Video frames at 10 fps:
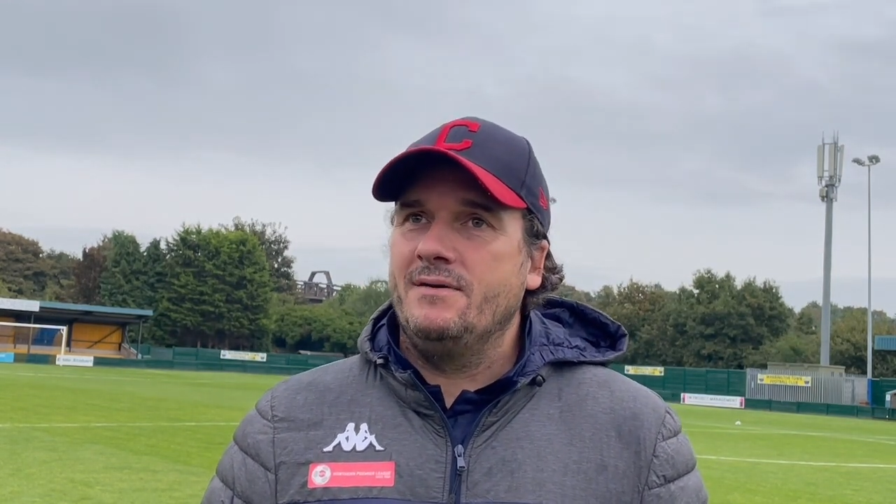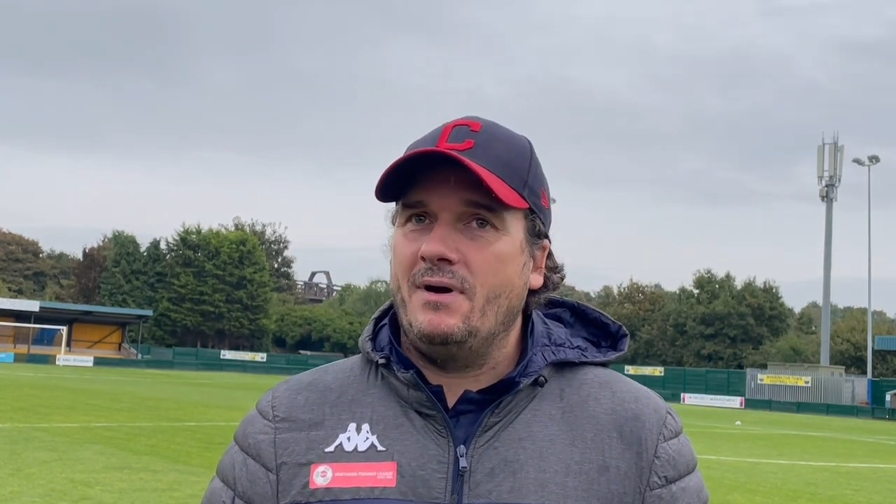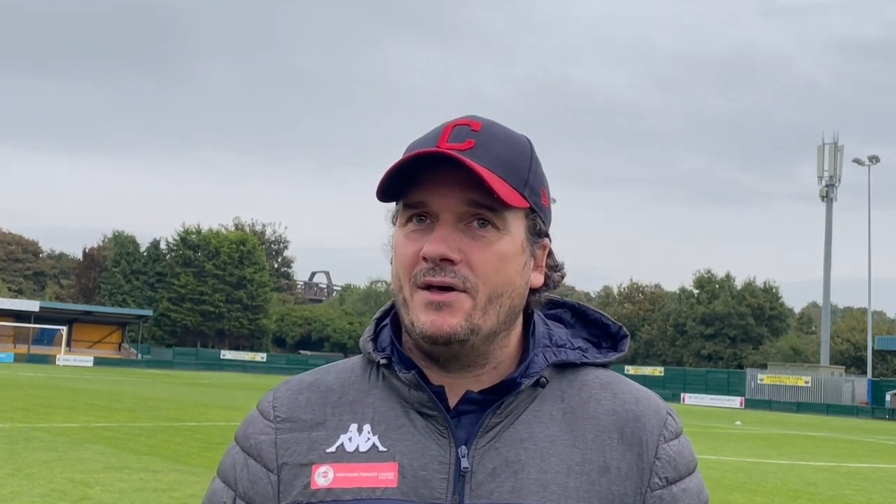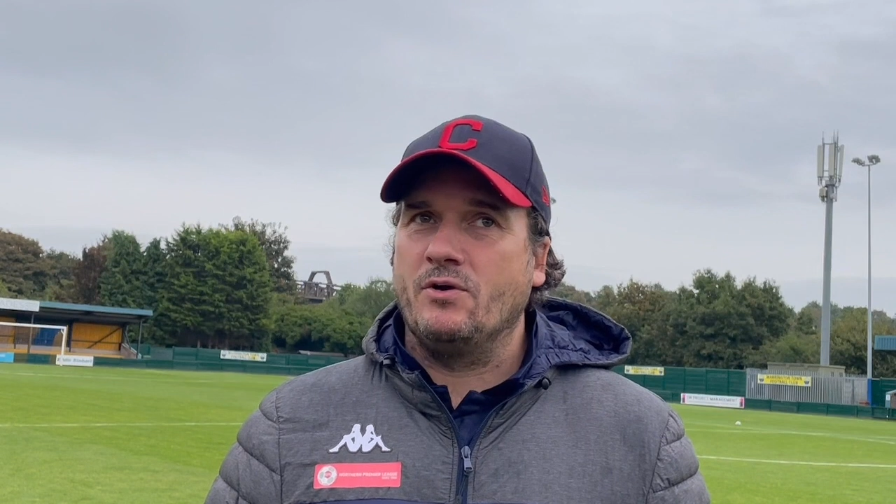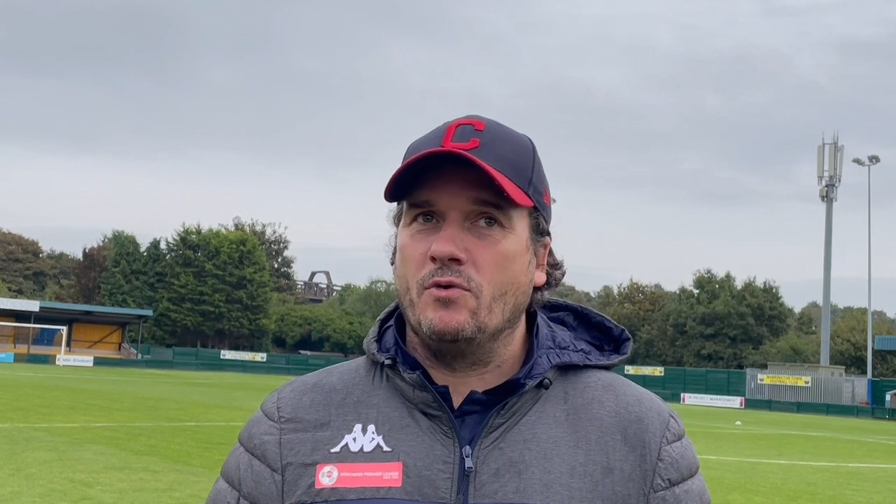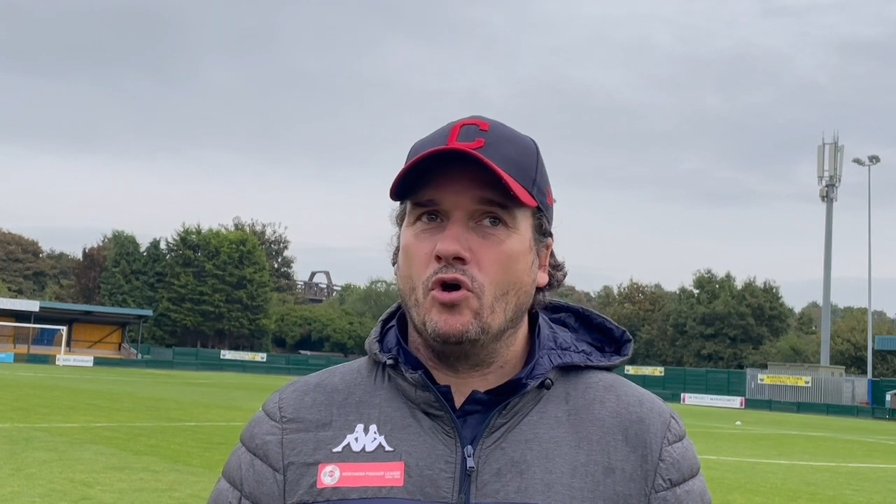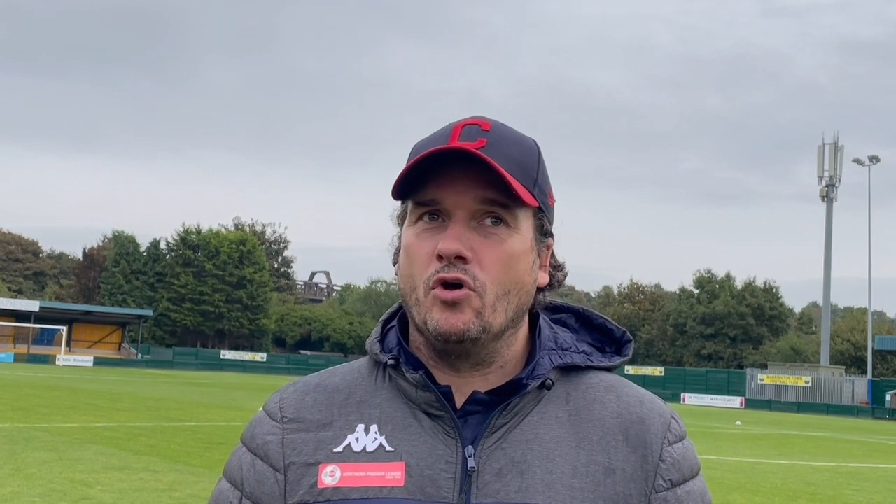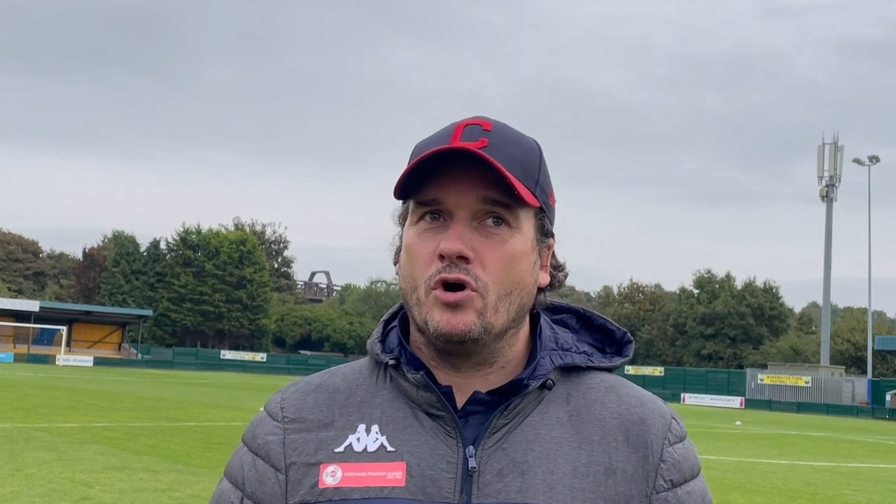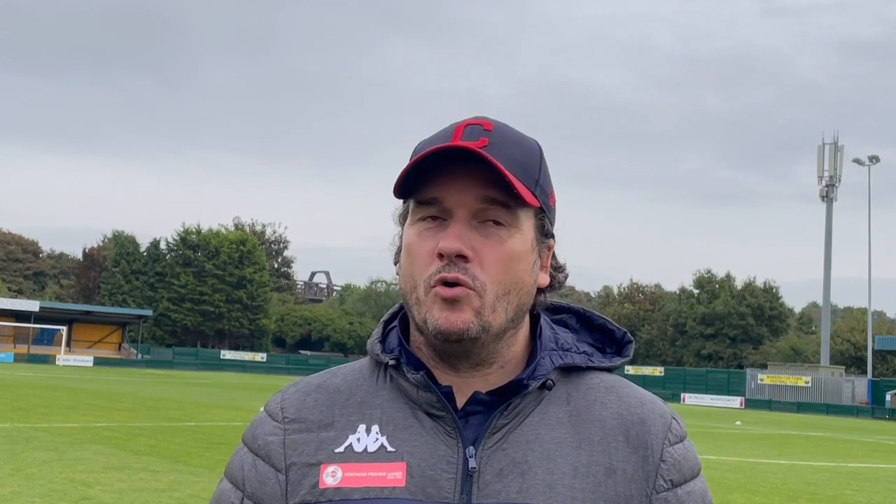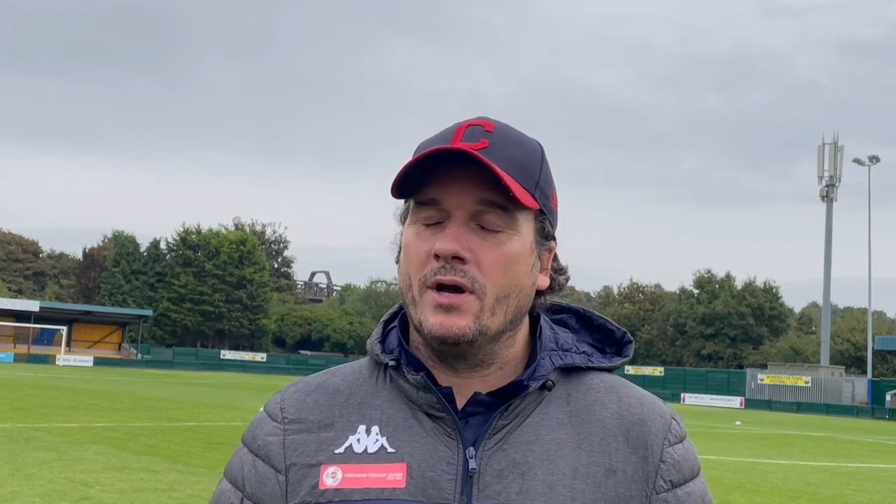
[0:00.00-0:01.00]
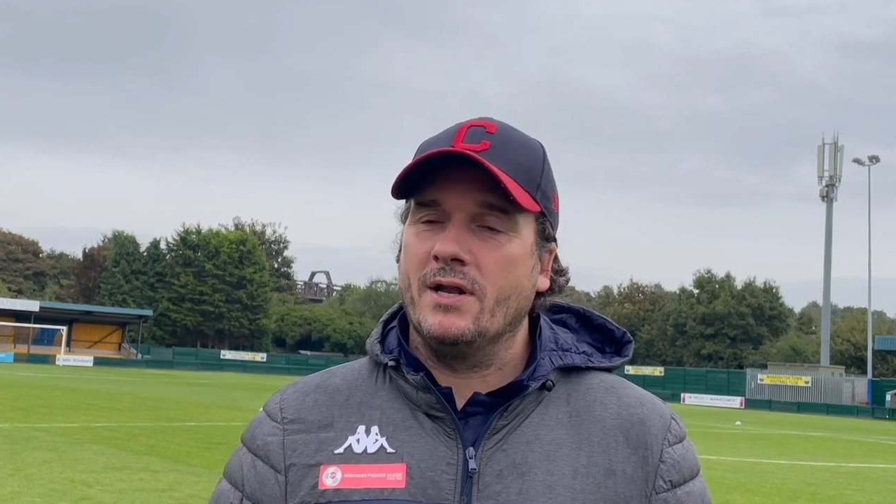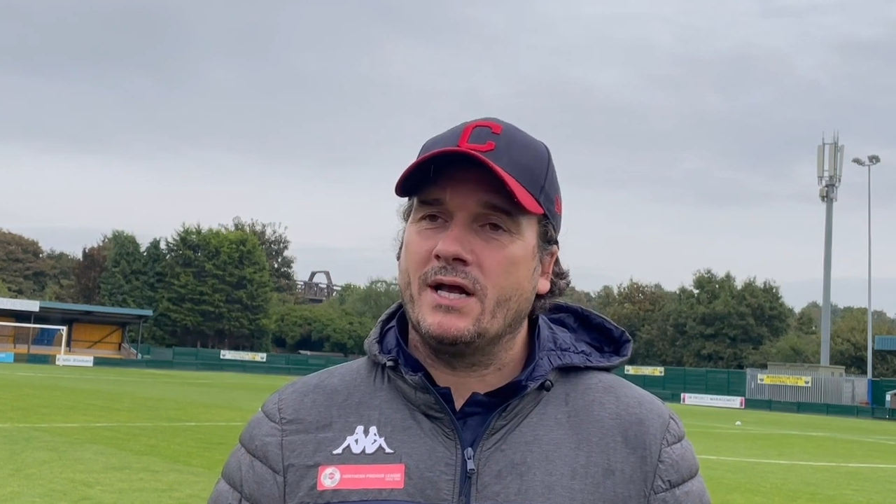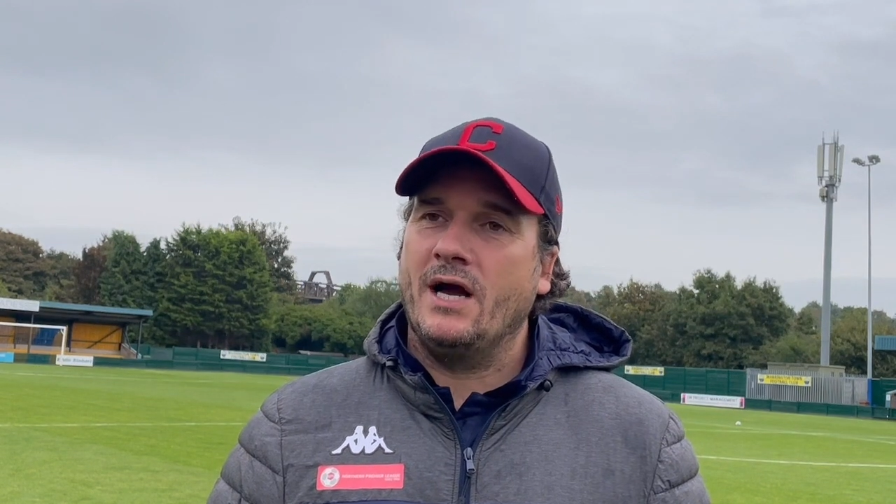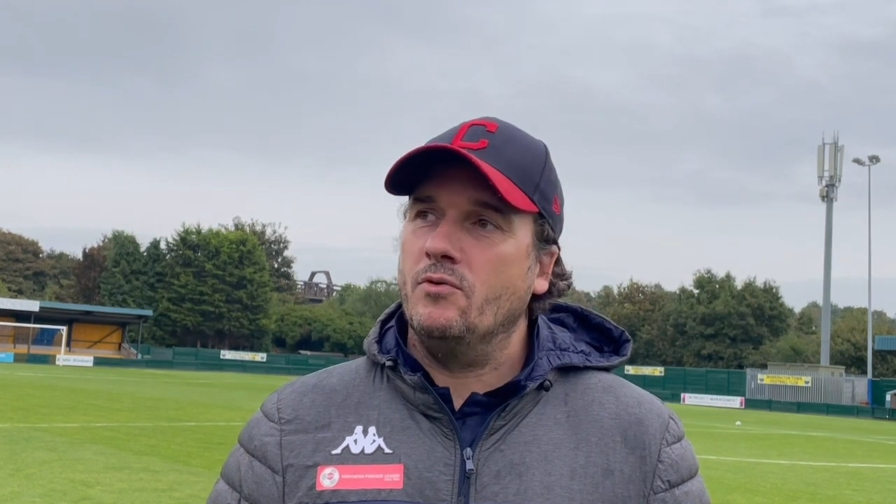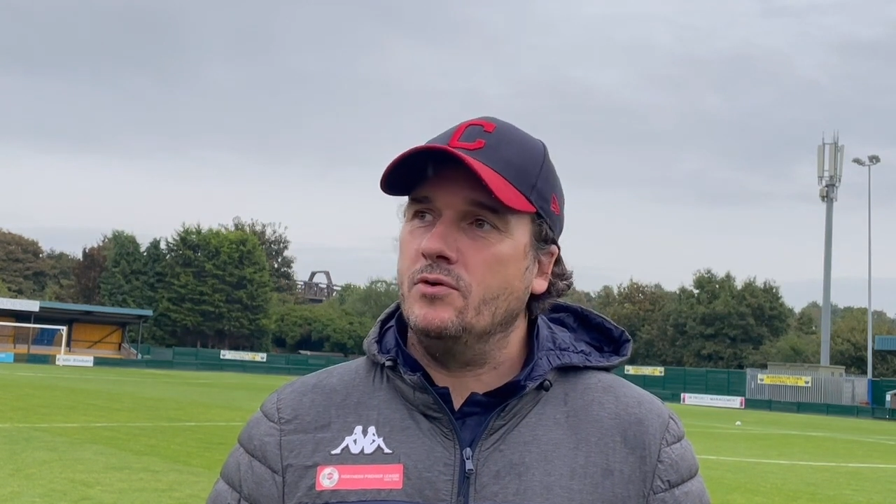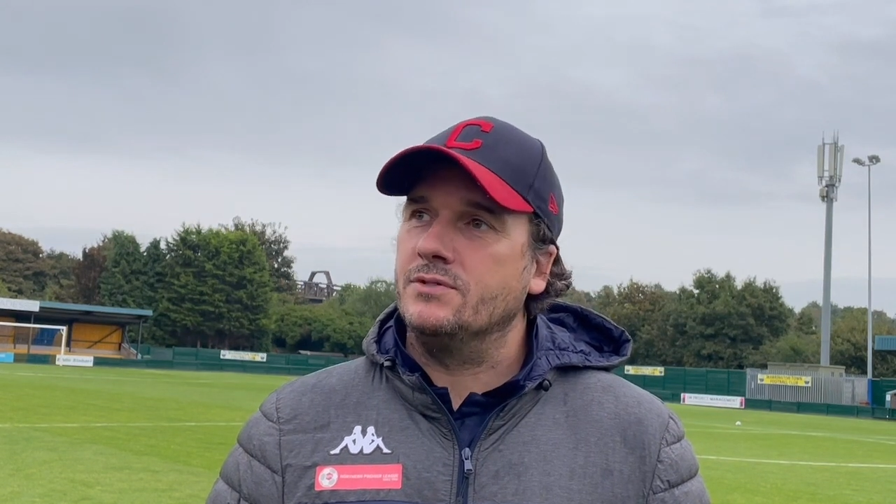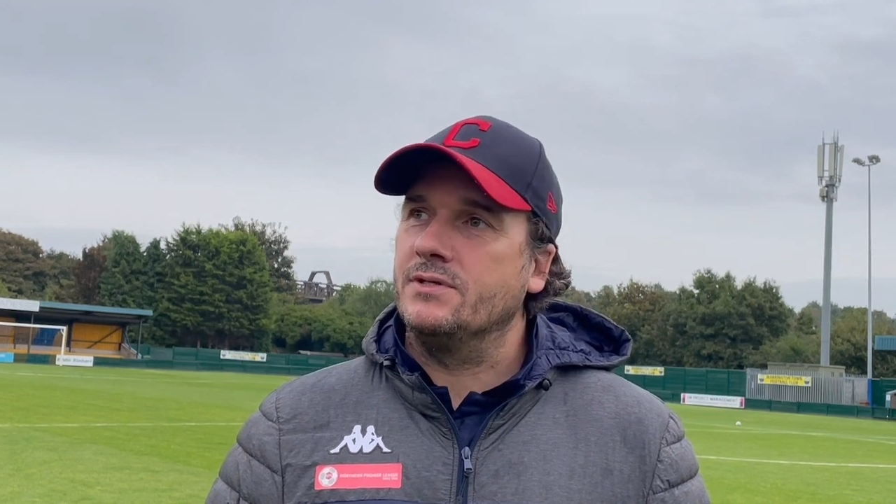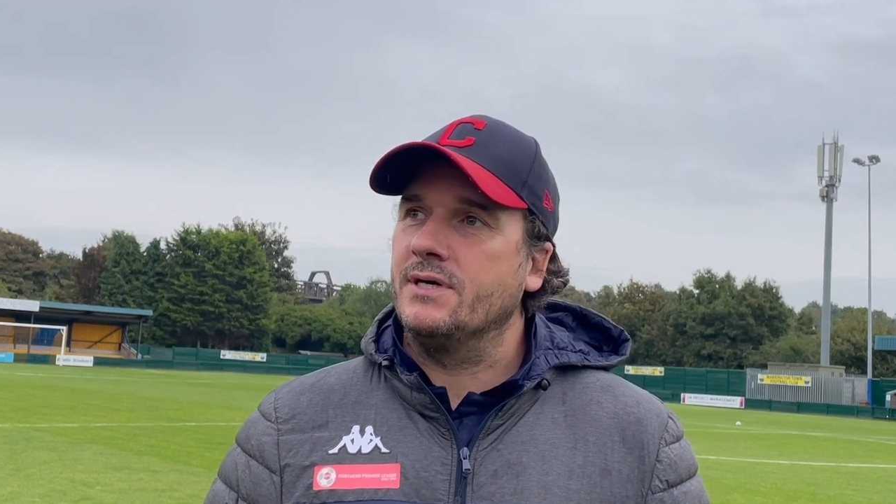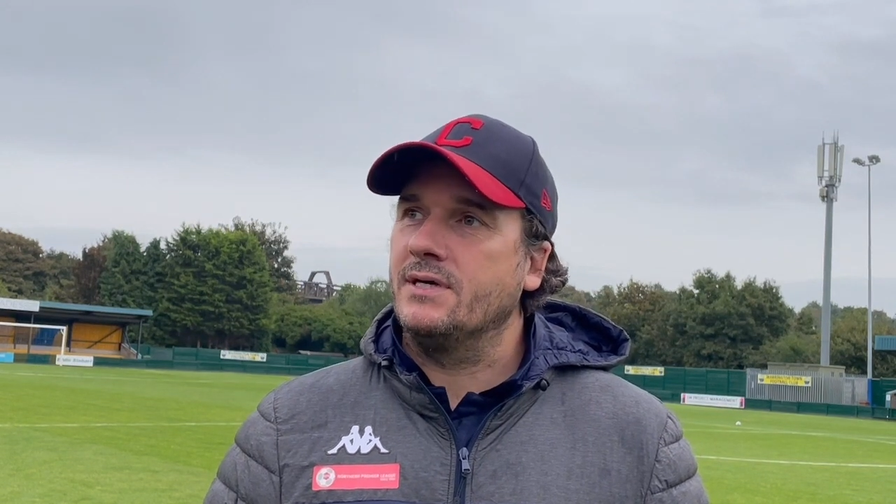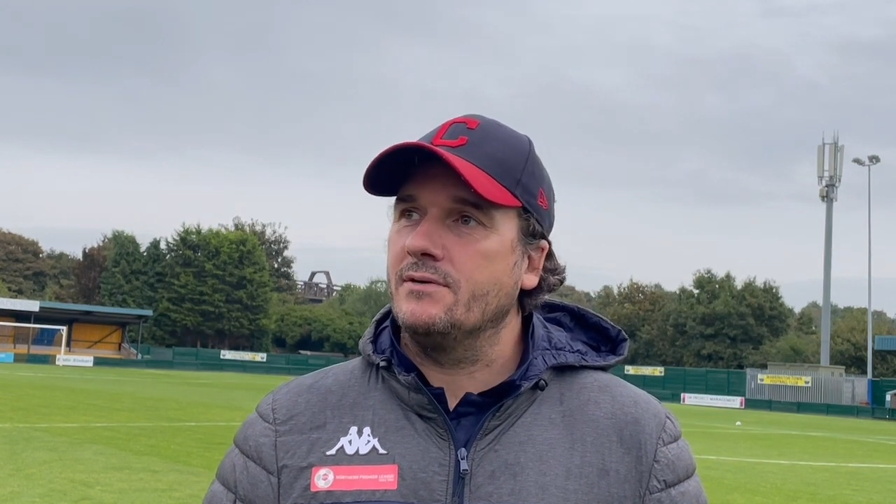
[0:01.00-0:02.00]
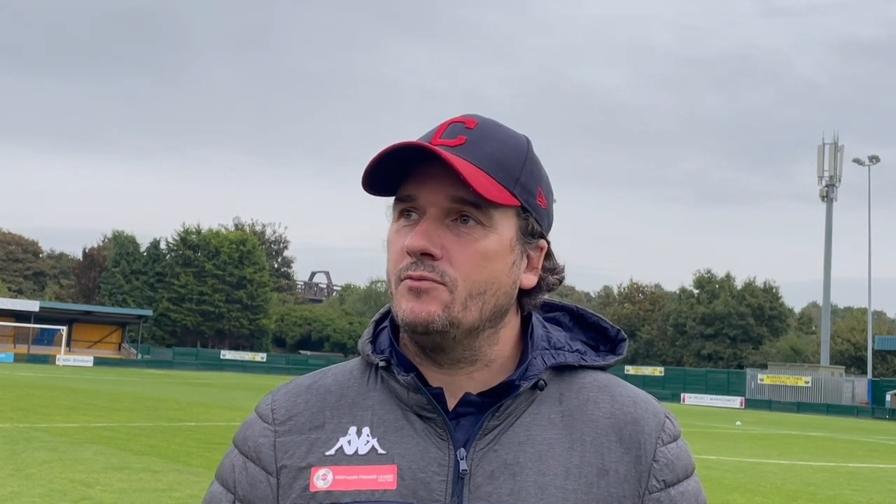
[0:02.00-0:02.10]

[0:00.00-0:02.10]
I think we'll all go away and lick our wounds and think,